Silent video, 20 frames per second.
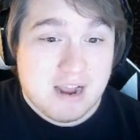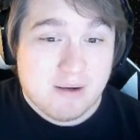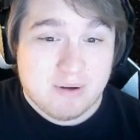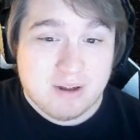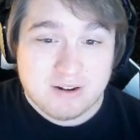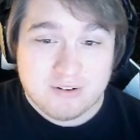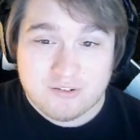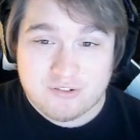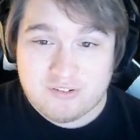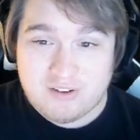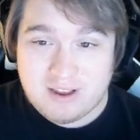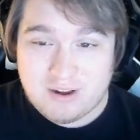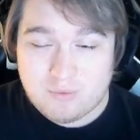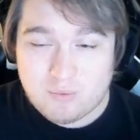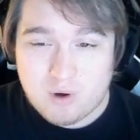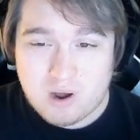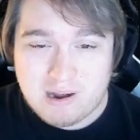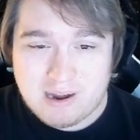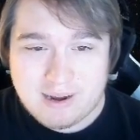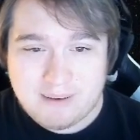we understand
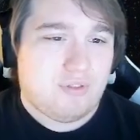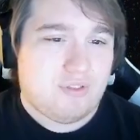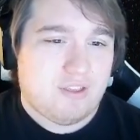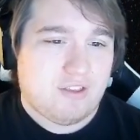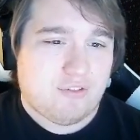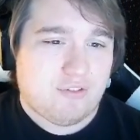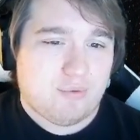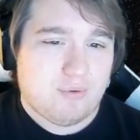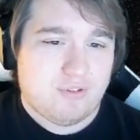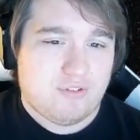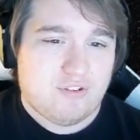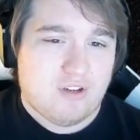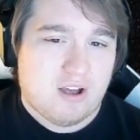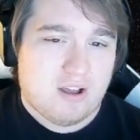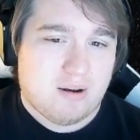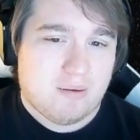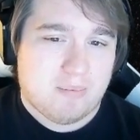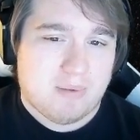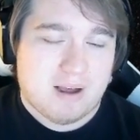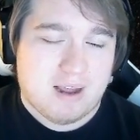why. This was
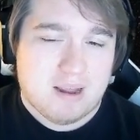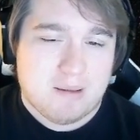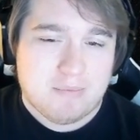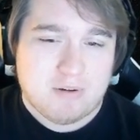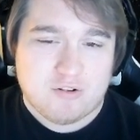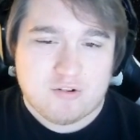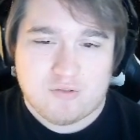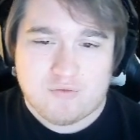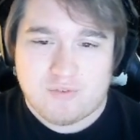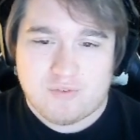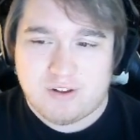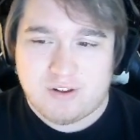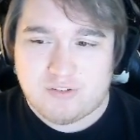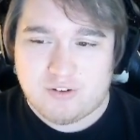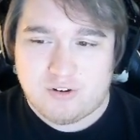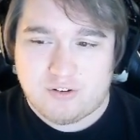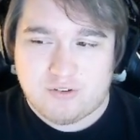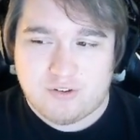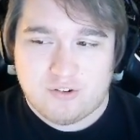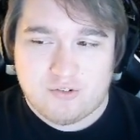done by a bunch of
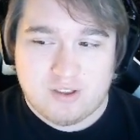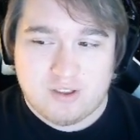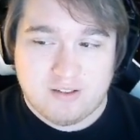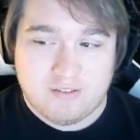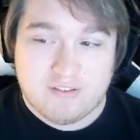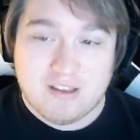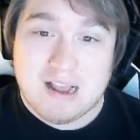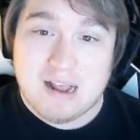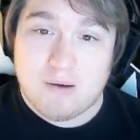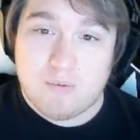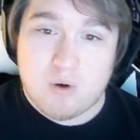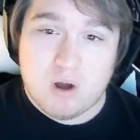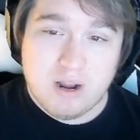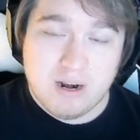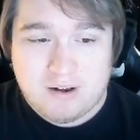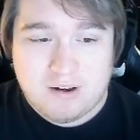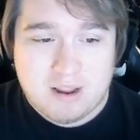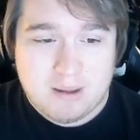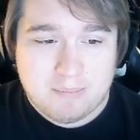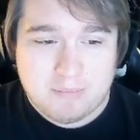researchers in
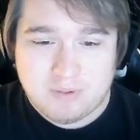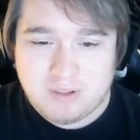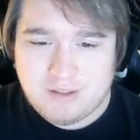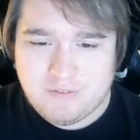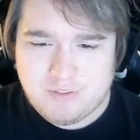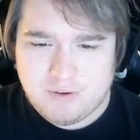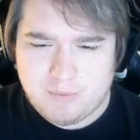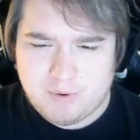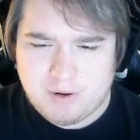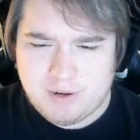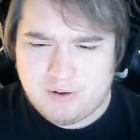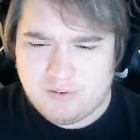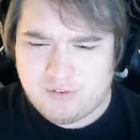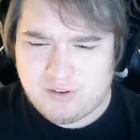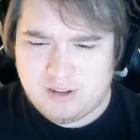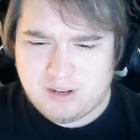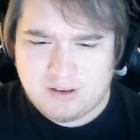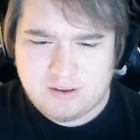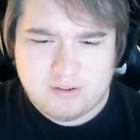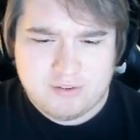Taiwan. I believe they were
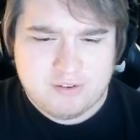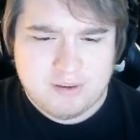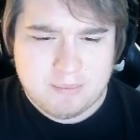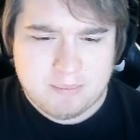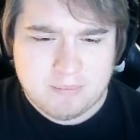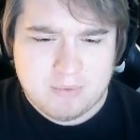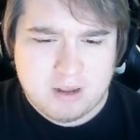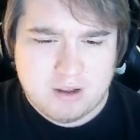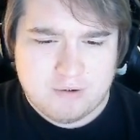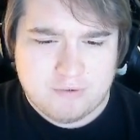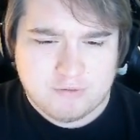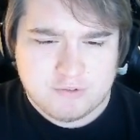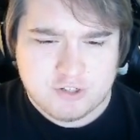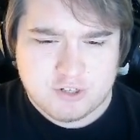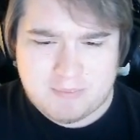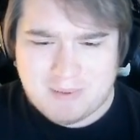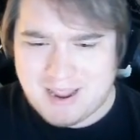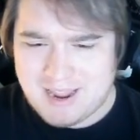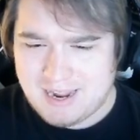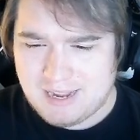using some of
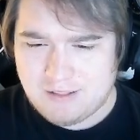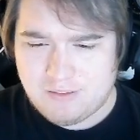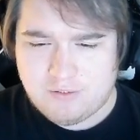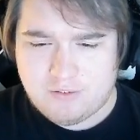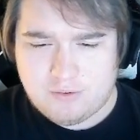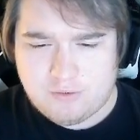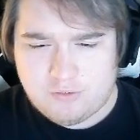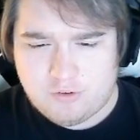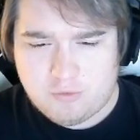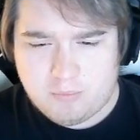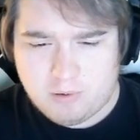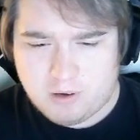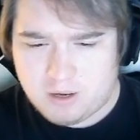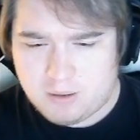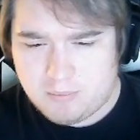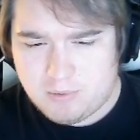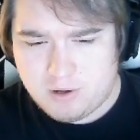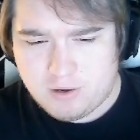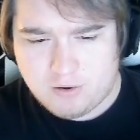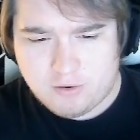Japan's
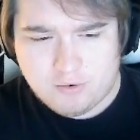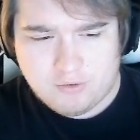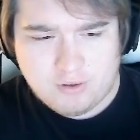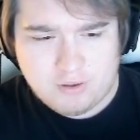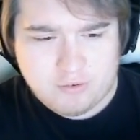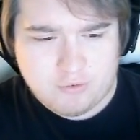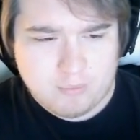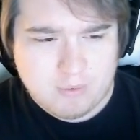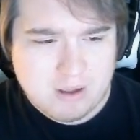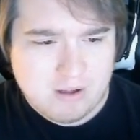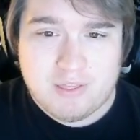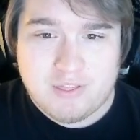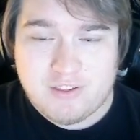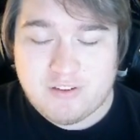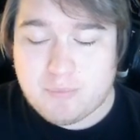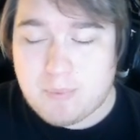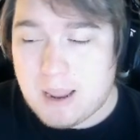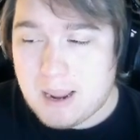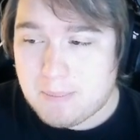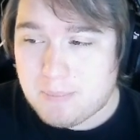supercomputers as well.
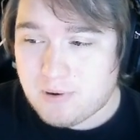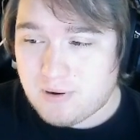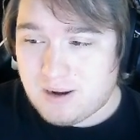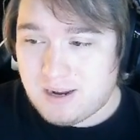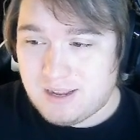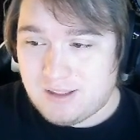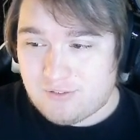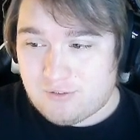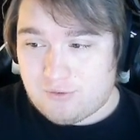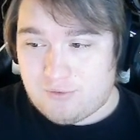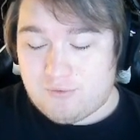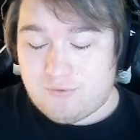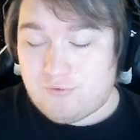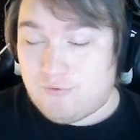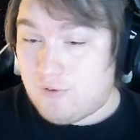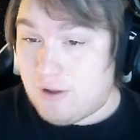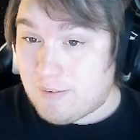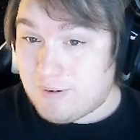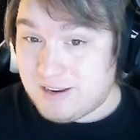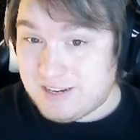This paper is
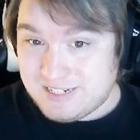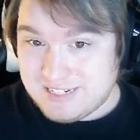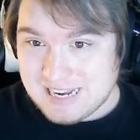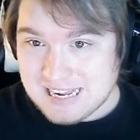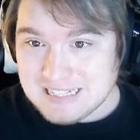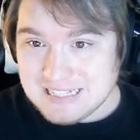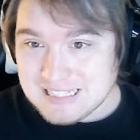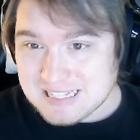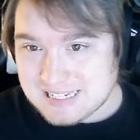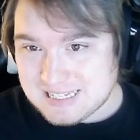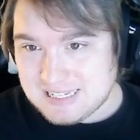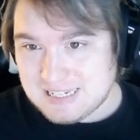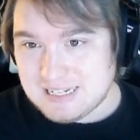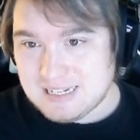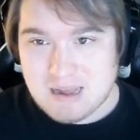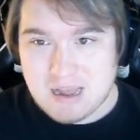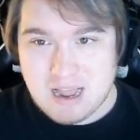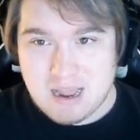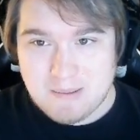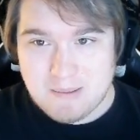very dense.
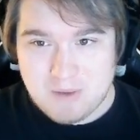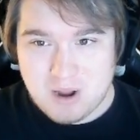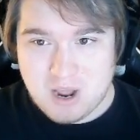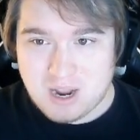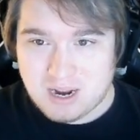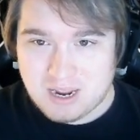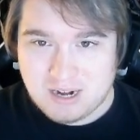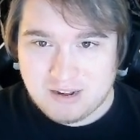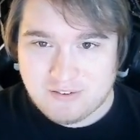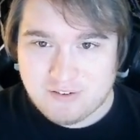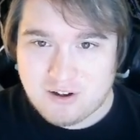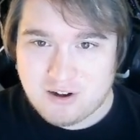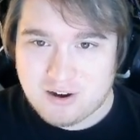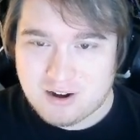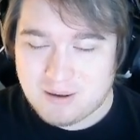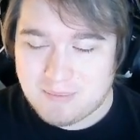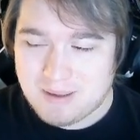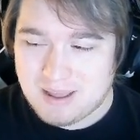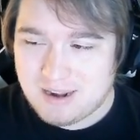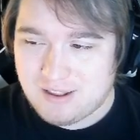I'm not going to
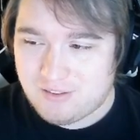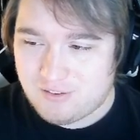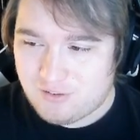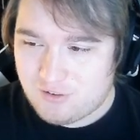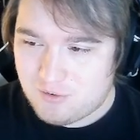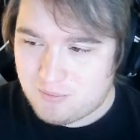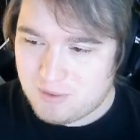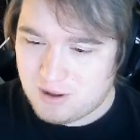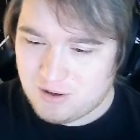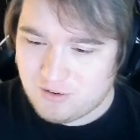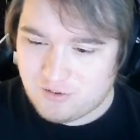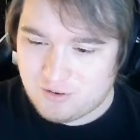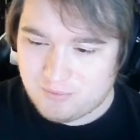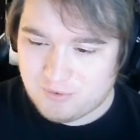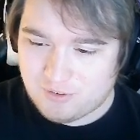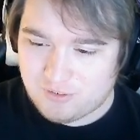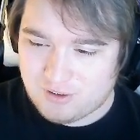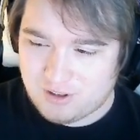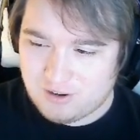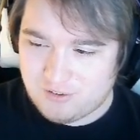talk about it too much. I'm
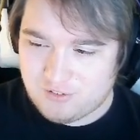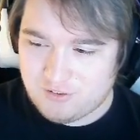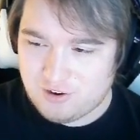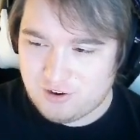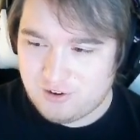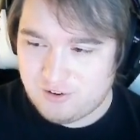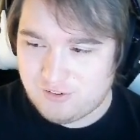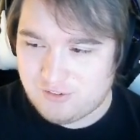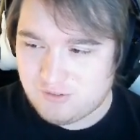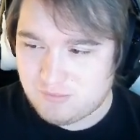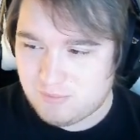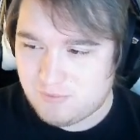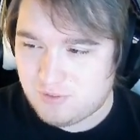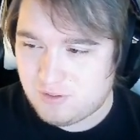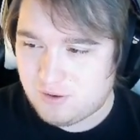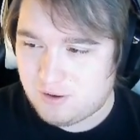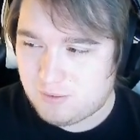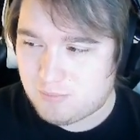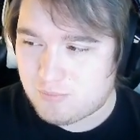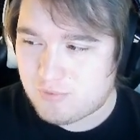just going to show you some of
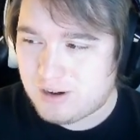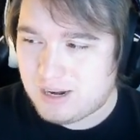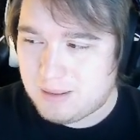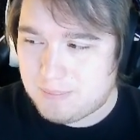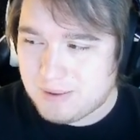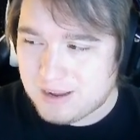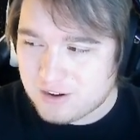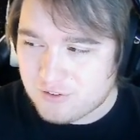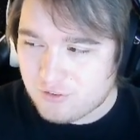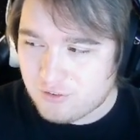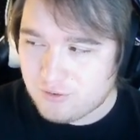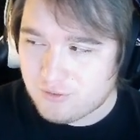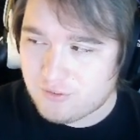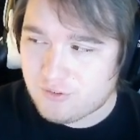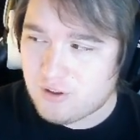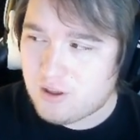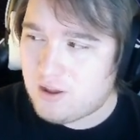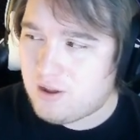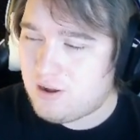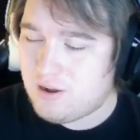the pretty pictures
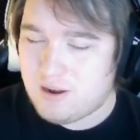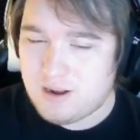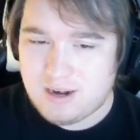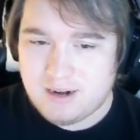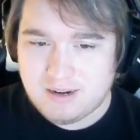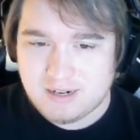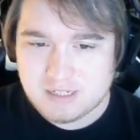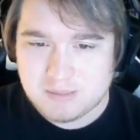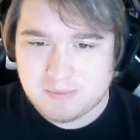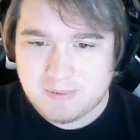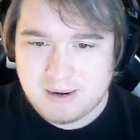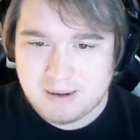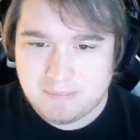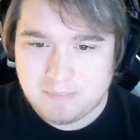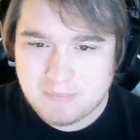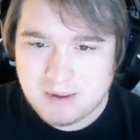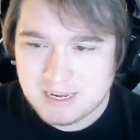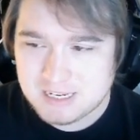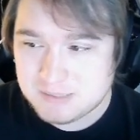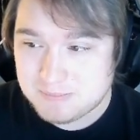and explain
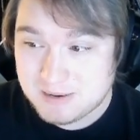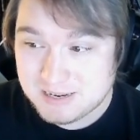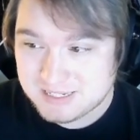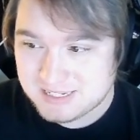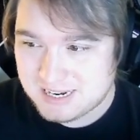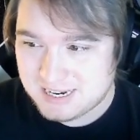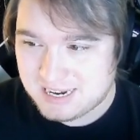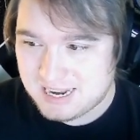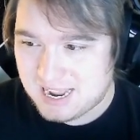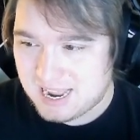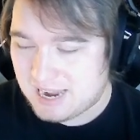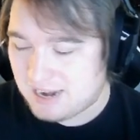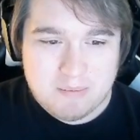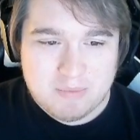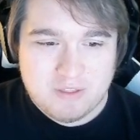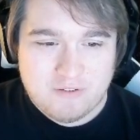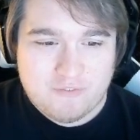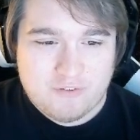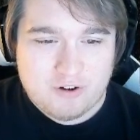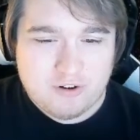as best I can.
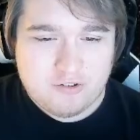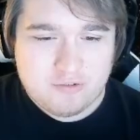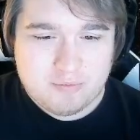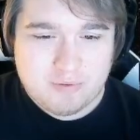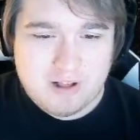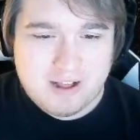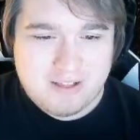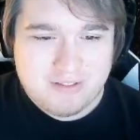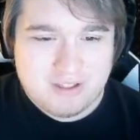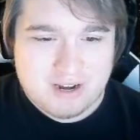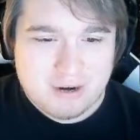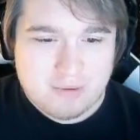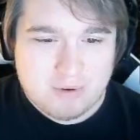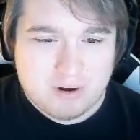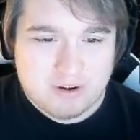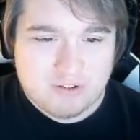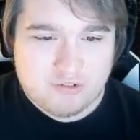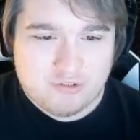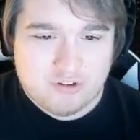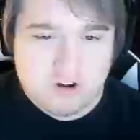The first plot that I
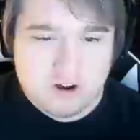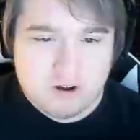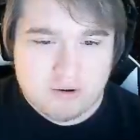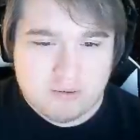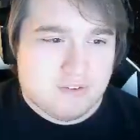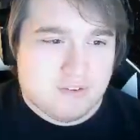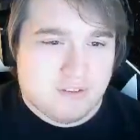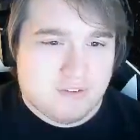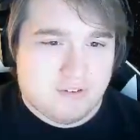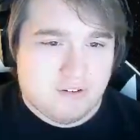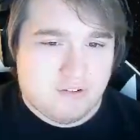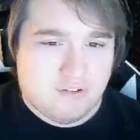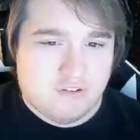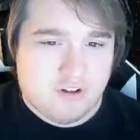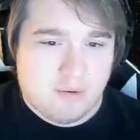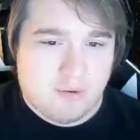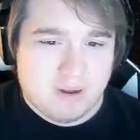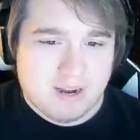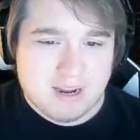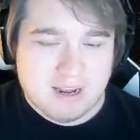want to show, this is
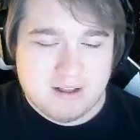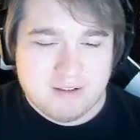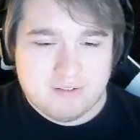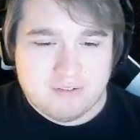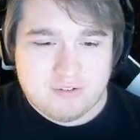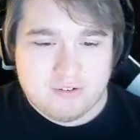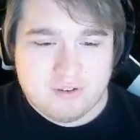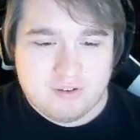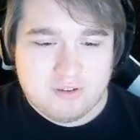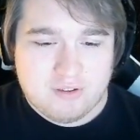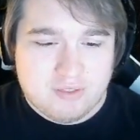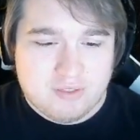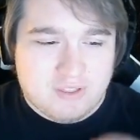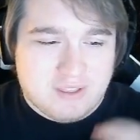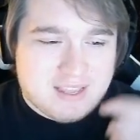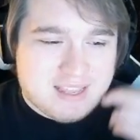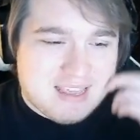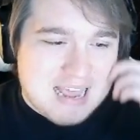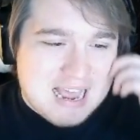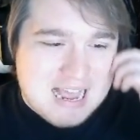showing us
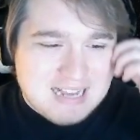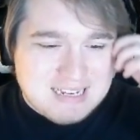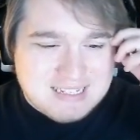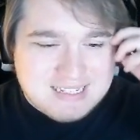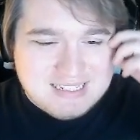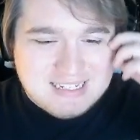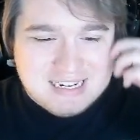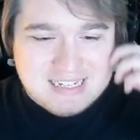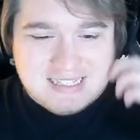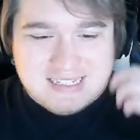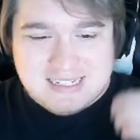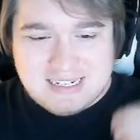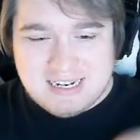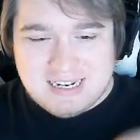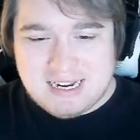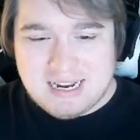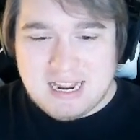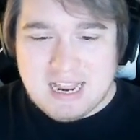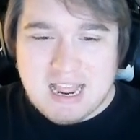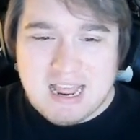the gas
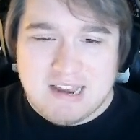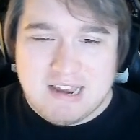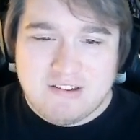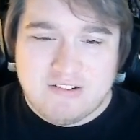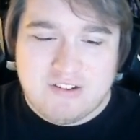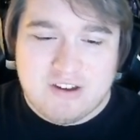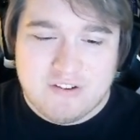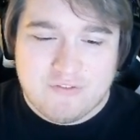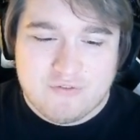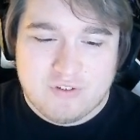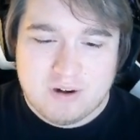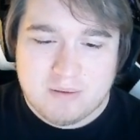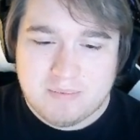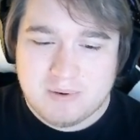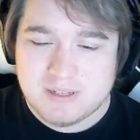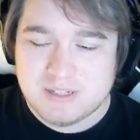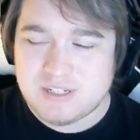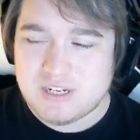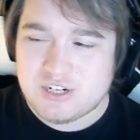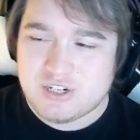density at different
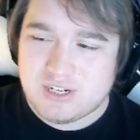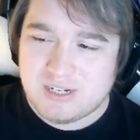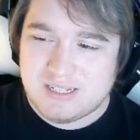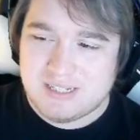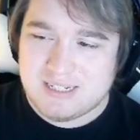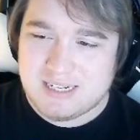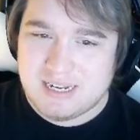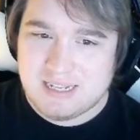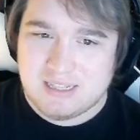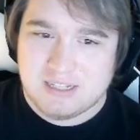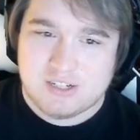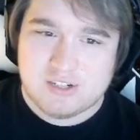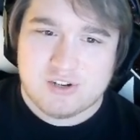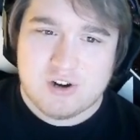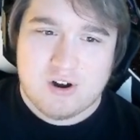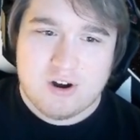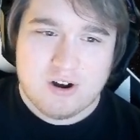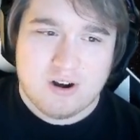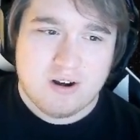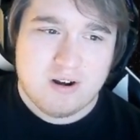positions in the
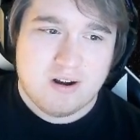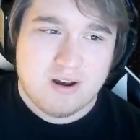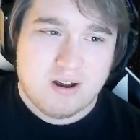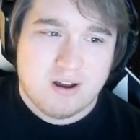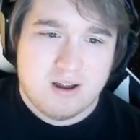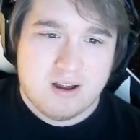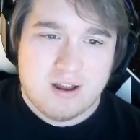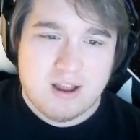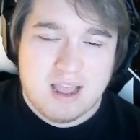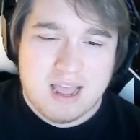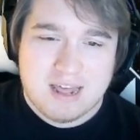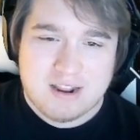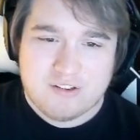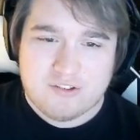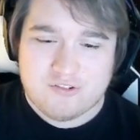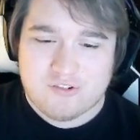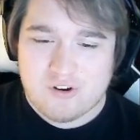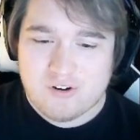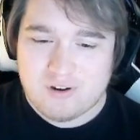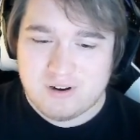star at a
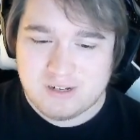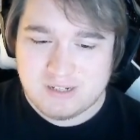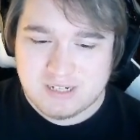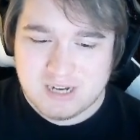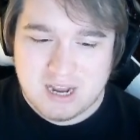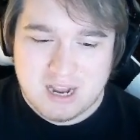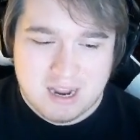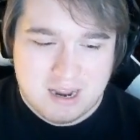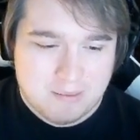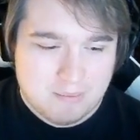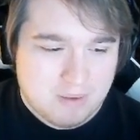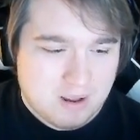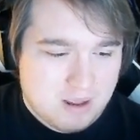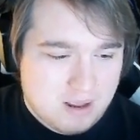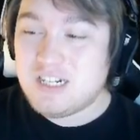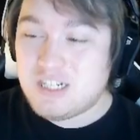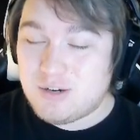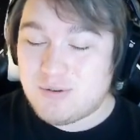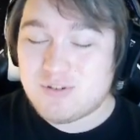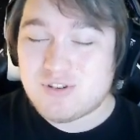certain time,
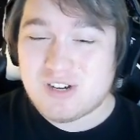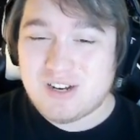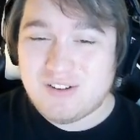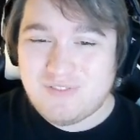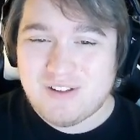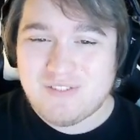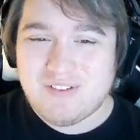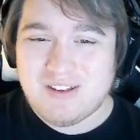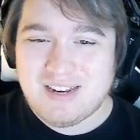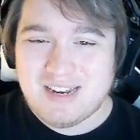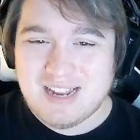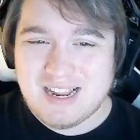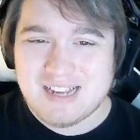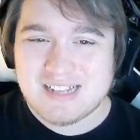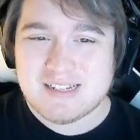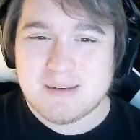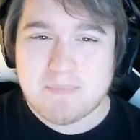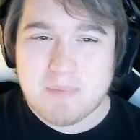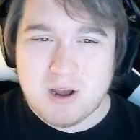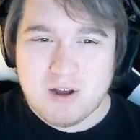250
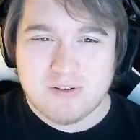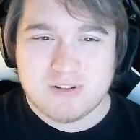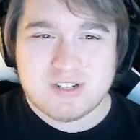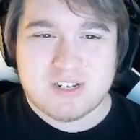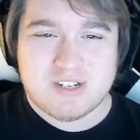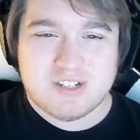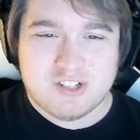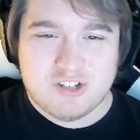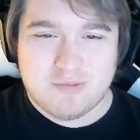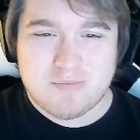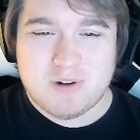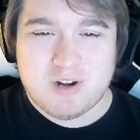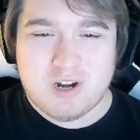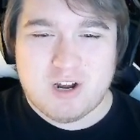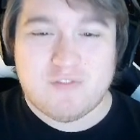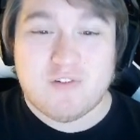days post-supernova